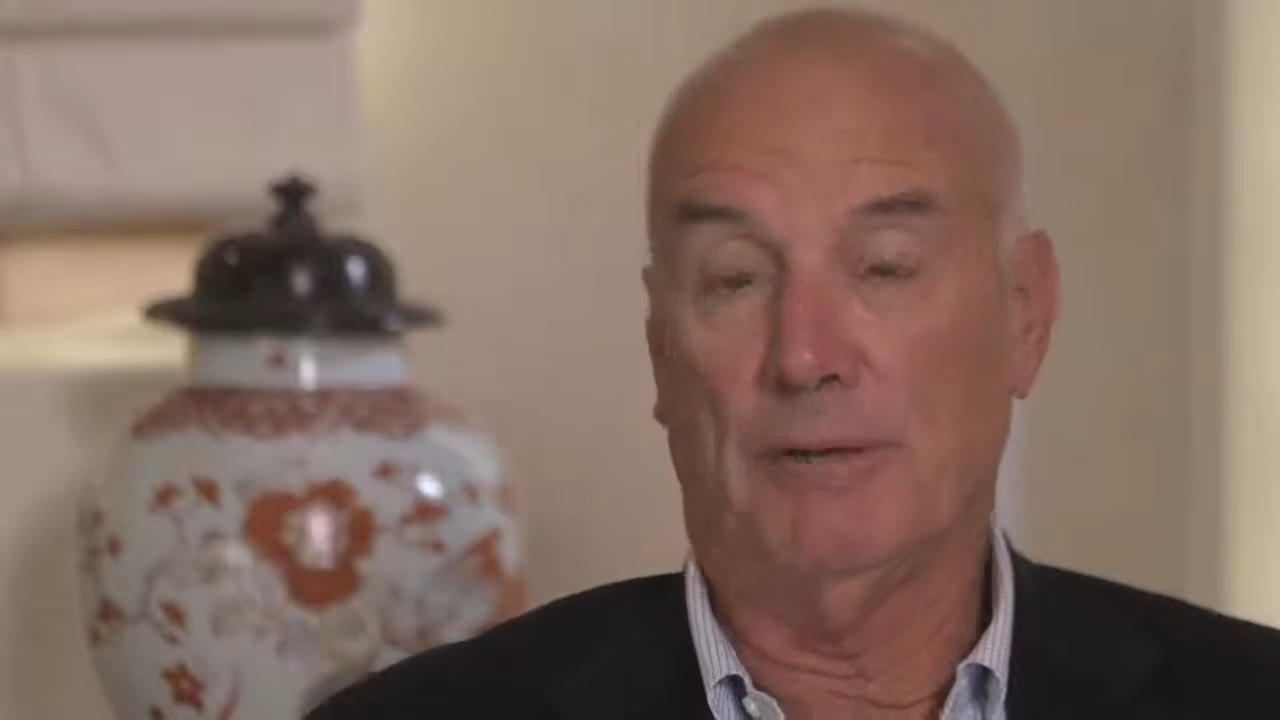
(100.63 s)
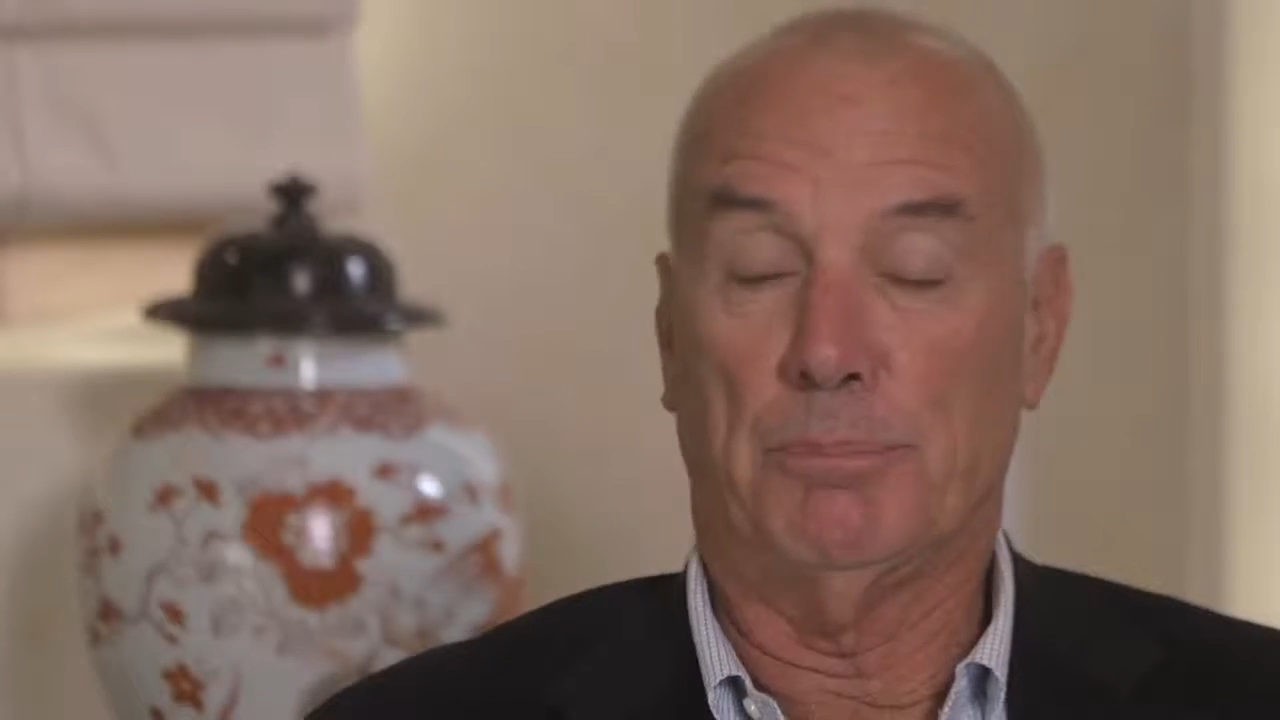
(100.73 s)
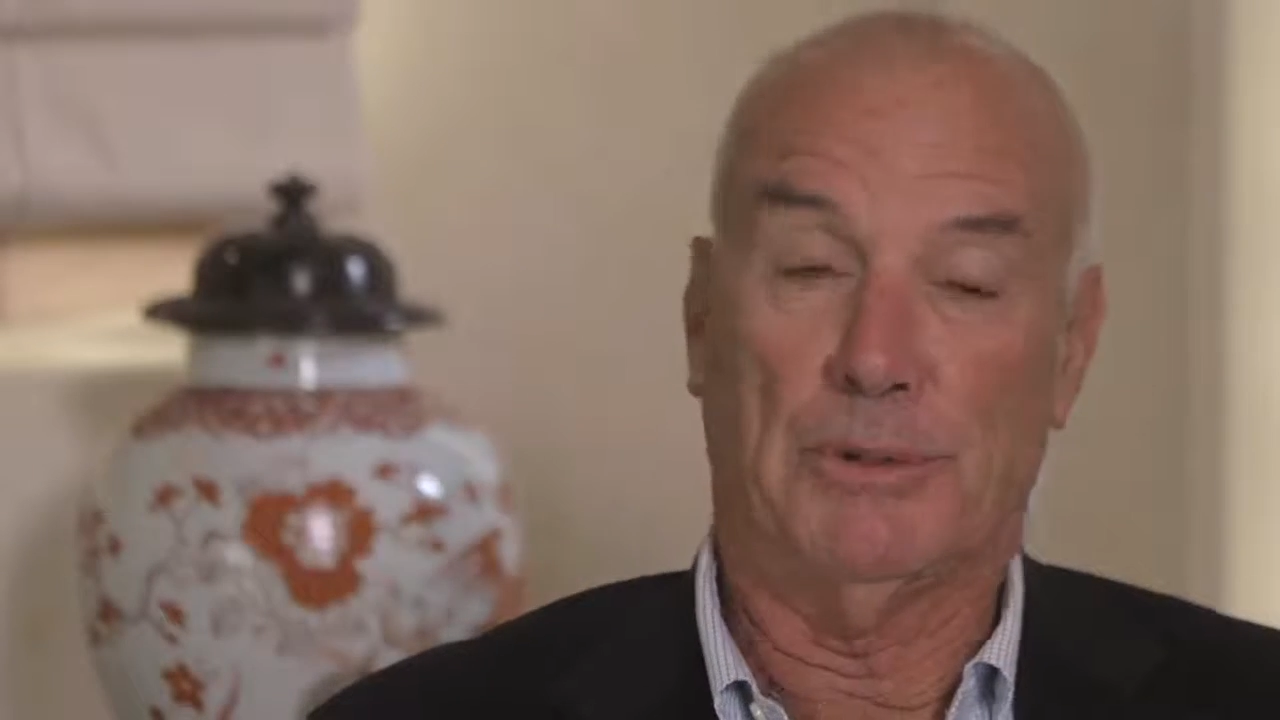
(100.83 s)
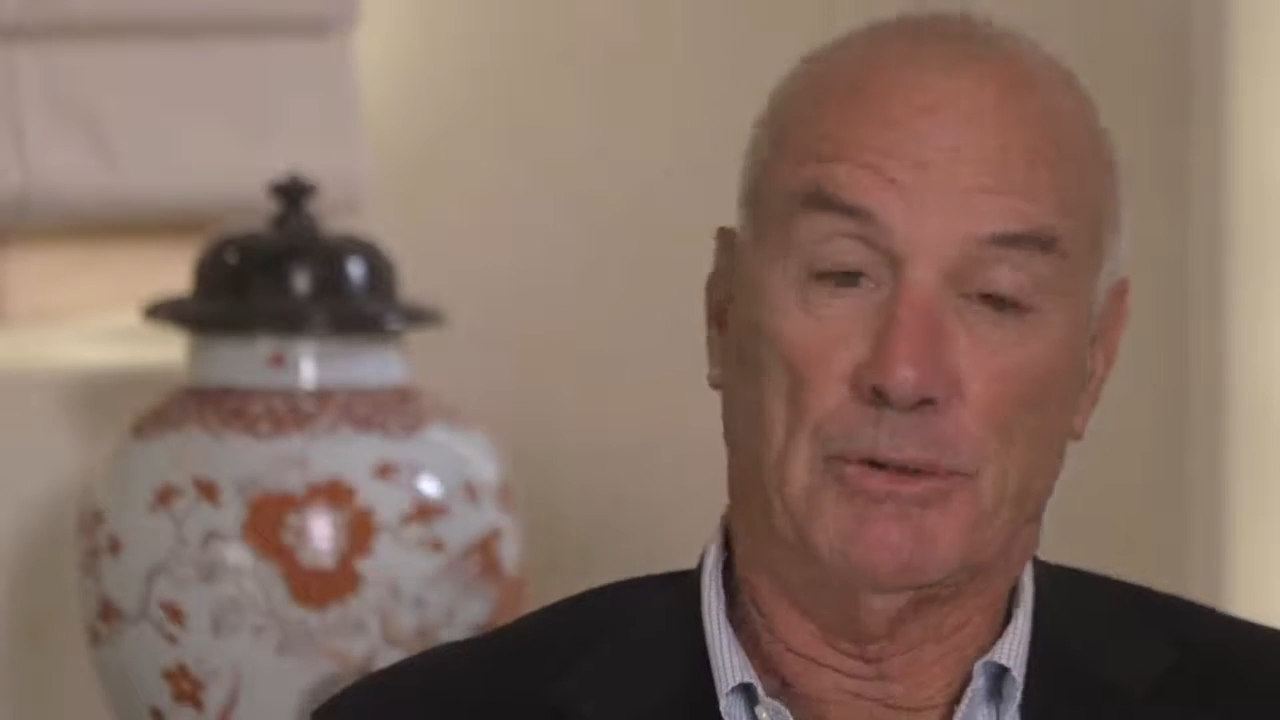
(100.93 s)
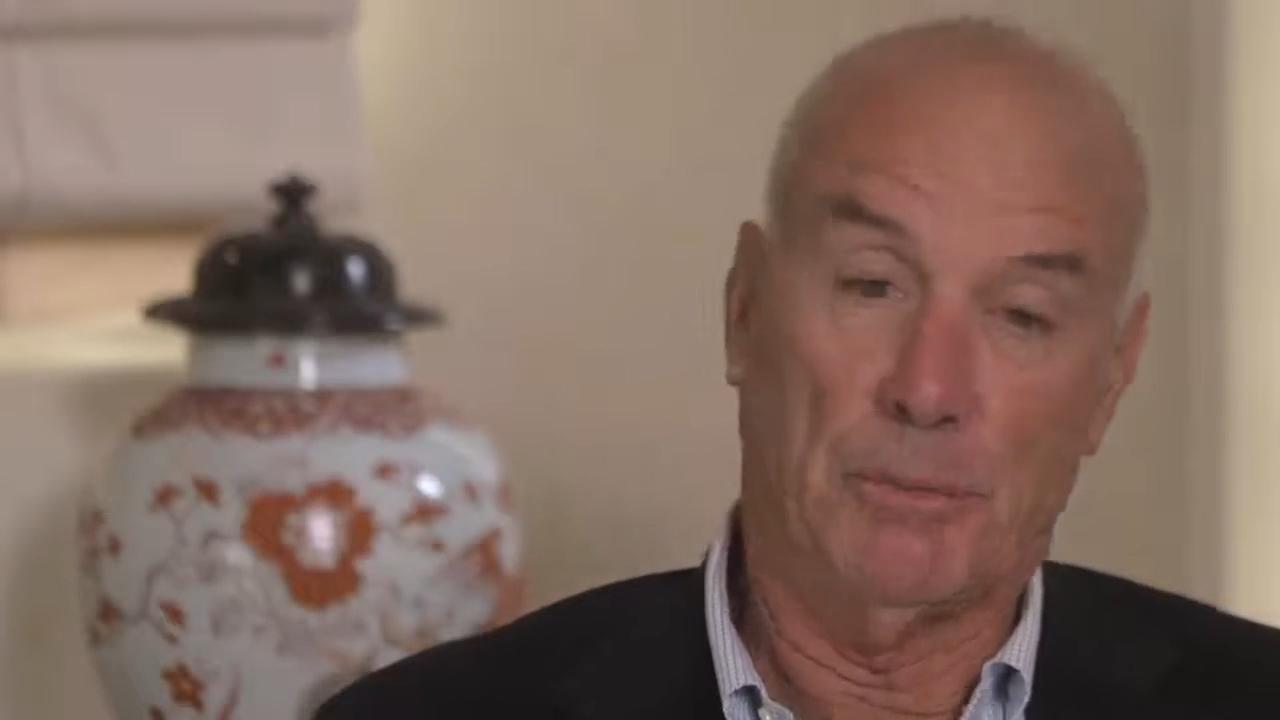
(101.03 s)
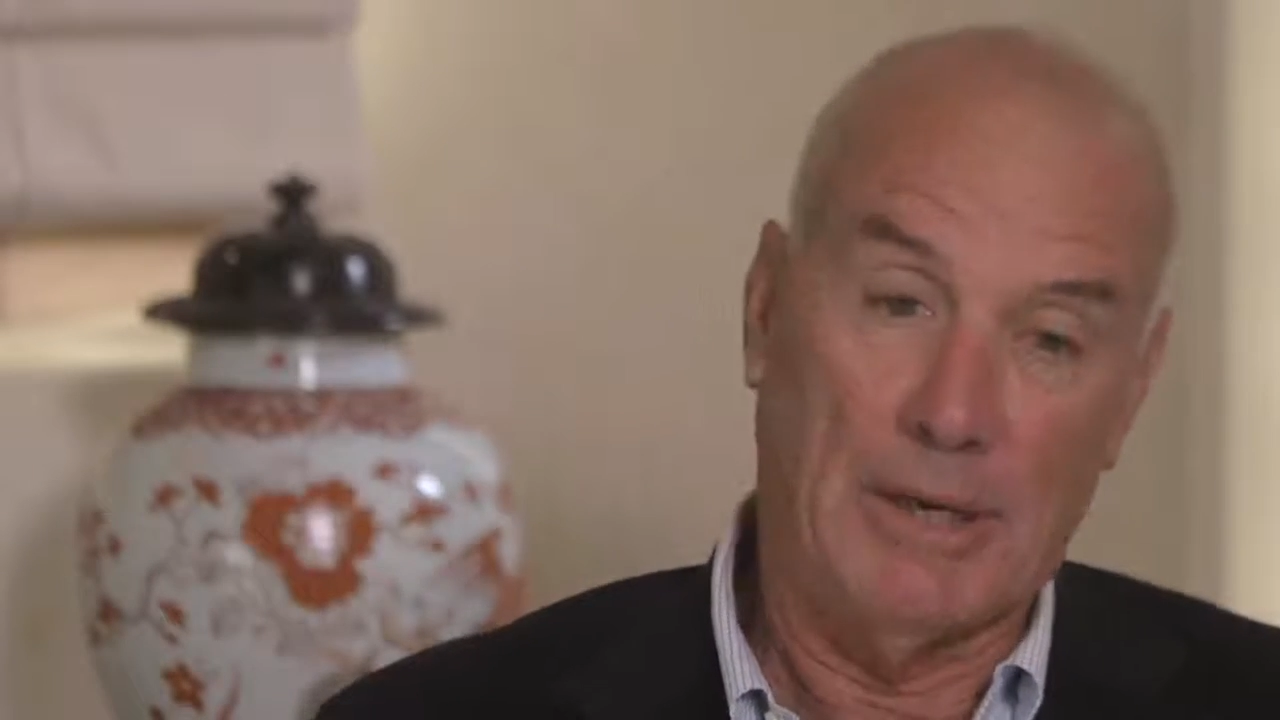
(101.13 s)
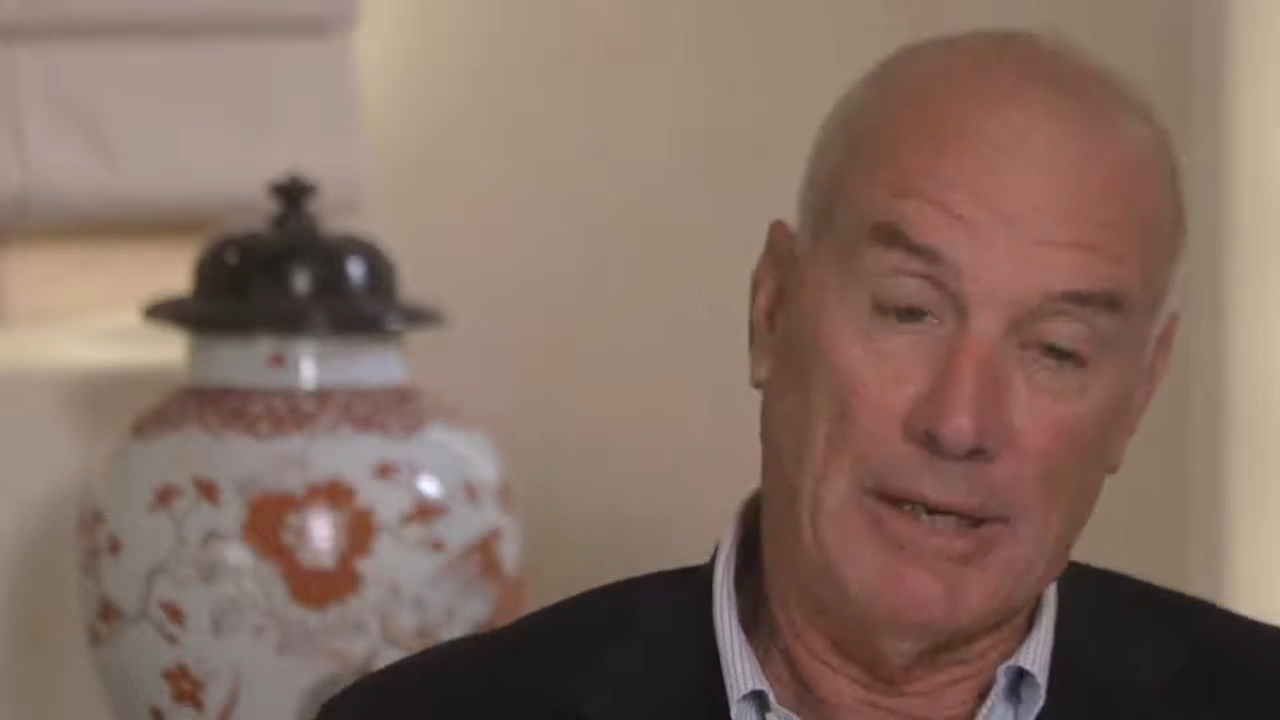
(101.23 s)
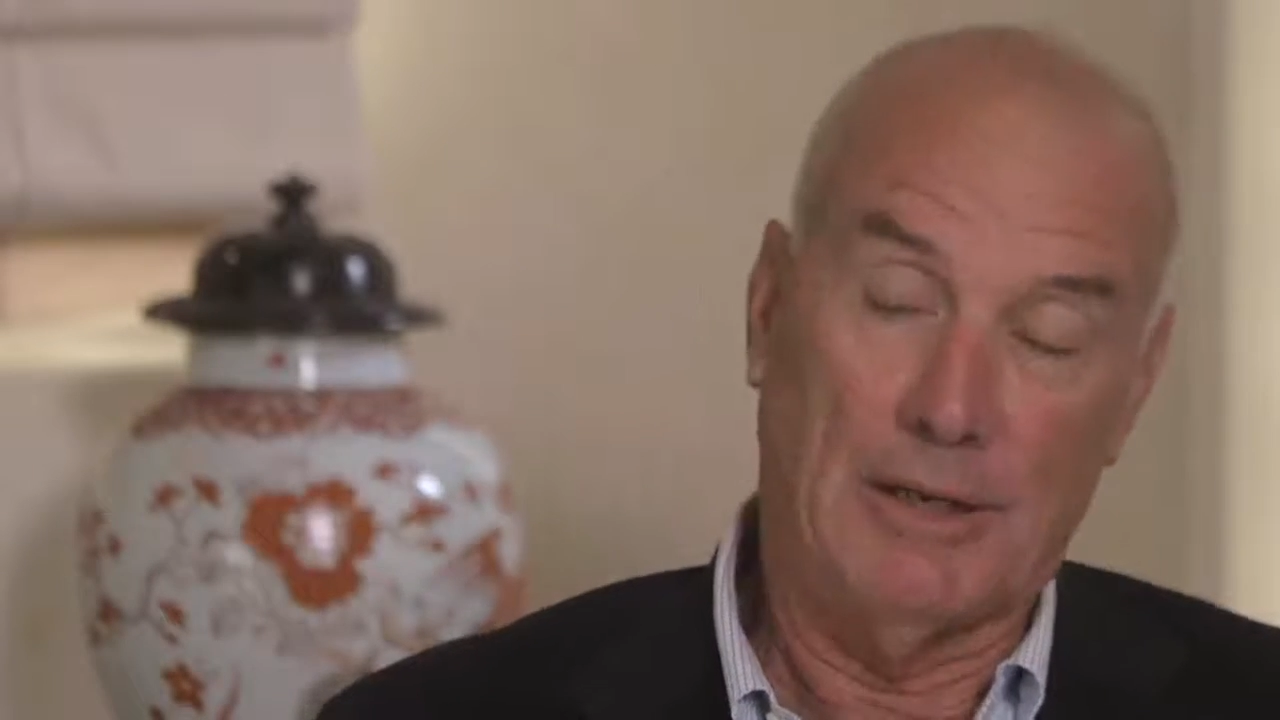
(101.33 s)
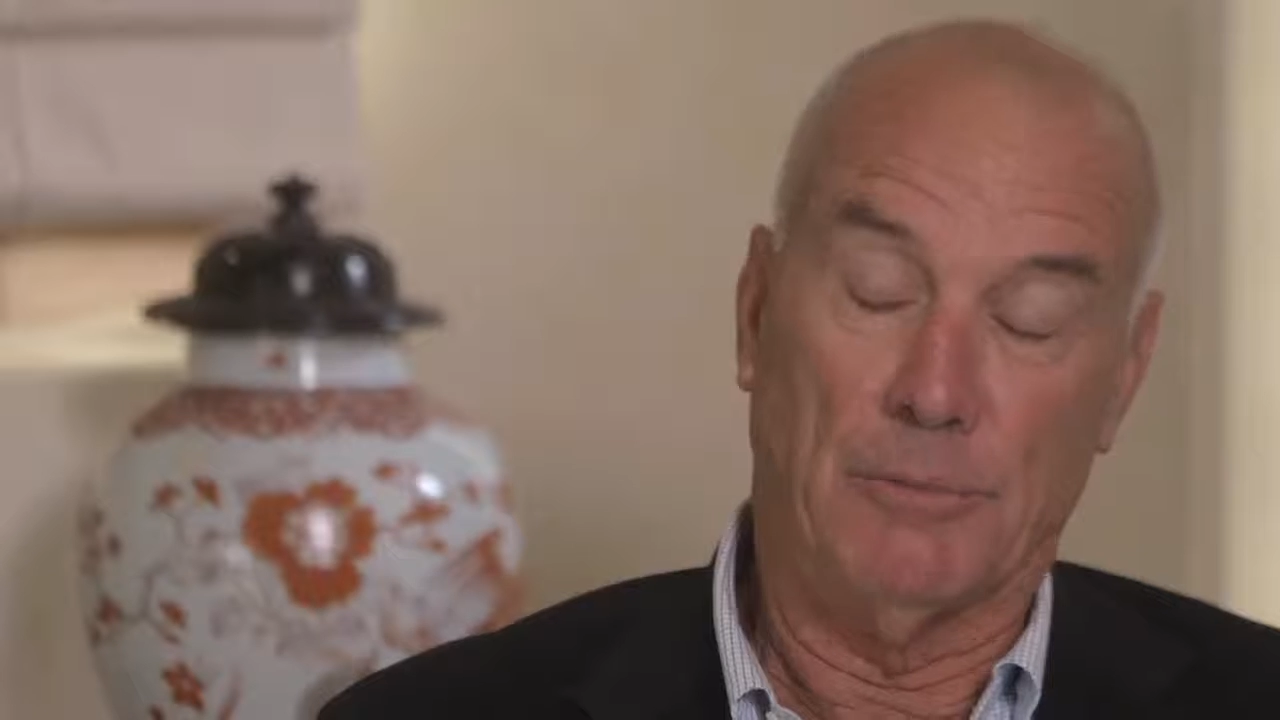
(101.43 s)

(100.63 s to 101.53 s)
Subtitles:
and put the money